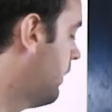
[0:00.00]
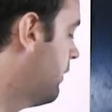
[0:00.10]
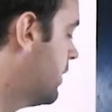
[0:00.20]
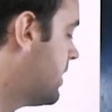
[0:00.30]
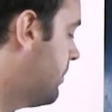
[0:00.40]

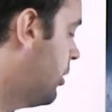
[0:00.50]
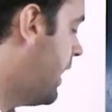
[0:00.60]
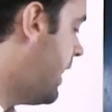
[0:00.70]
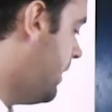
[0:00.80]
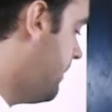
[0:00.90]
For example
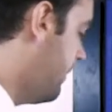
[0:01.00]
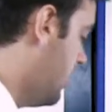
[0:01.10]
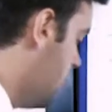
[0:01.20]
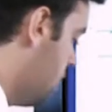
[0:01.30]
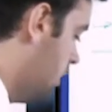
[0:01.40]
here,
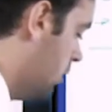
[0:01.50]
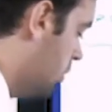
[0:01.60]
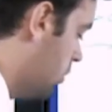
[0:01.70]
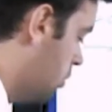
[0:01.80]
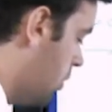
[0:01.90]

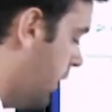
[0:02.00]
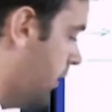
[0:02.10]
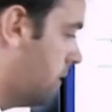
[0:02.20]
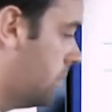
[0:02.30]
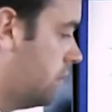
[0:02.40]

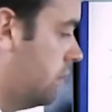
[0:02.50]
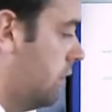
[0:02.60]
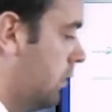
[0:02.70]
soil,